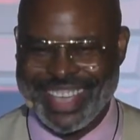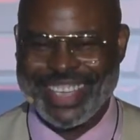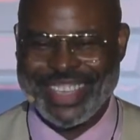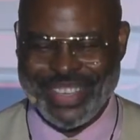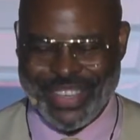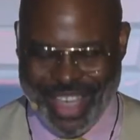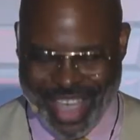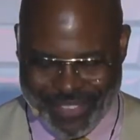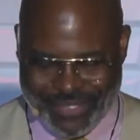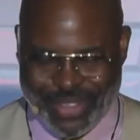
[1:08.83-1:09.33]

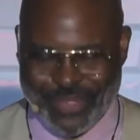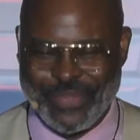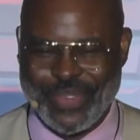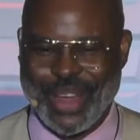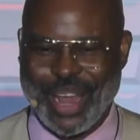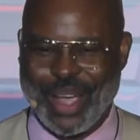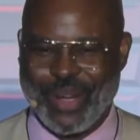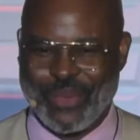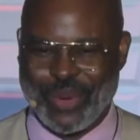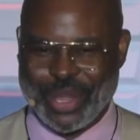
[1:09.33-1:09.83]
You have to
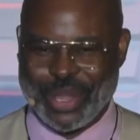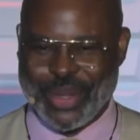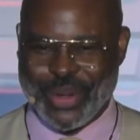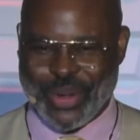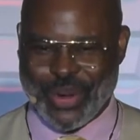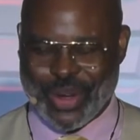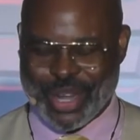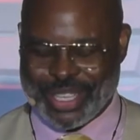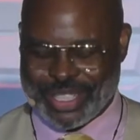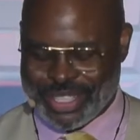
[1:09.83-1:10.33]
figure out what you're
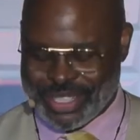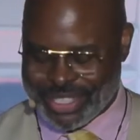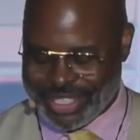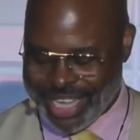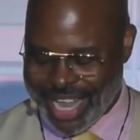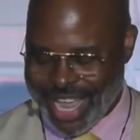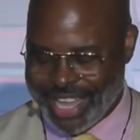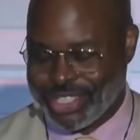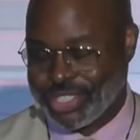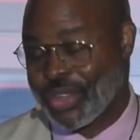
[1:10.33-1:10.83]
going to say.